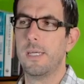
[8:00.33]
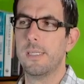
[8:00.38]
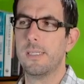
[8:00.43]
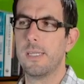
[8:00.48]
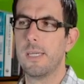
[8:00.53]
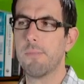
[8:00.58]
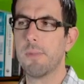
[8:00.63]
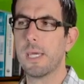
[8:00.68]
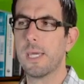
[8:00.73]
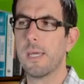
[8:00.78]

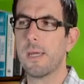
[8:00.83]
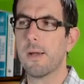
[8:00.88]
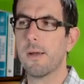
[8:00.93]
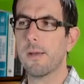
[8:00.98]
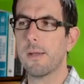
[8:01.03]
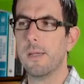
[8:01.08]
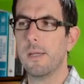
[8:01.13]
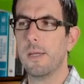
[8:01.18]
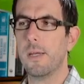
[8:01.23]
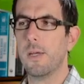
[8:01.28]
Same thing
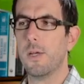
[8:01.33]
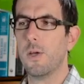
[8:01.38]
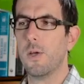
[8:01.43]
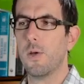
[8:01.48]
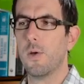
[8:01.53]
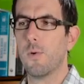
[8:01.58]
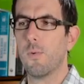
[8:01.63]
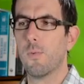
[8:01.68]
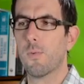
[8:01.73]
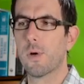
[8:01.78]
here.
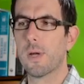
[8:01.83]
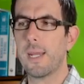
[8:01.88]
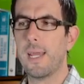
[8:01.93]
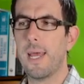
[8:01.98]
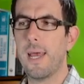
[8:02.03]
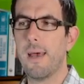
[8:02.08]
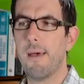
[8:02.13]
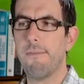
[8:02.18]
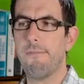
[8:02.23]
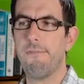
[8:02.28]
We're
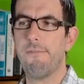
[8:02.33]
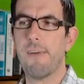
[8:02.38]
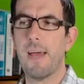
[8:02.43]
going to have